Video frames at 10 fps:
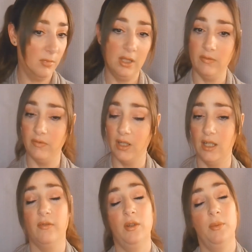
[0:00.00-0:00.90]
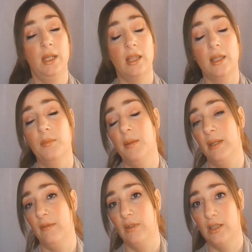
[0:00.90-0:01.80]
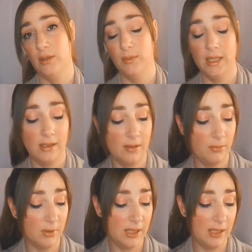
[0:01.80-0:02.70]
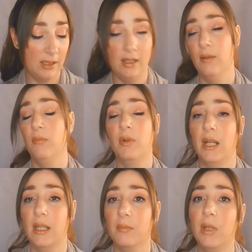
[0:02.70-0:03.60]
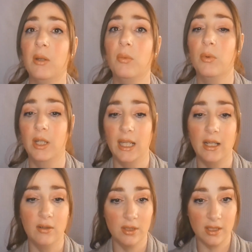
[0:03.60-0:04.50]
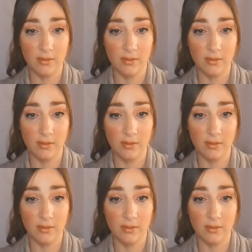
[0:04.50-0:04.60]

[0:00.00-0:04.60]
If not every week, then maybe every 2 weeks. We'll see what I can make work out.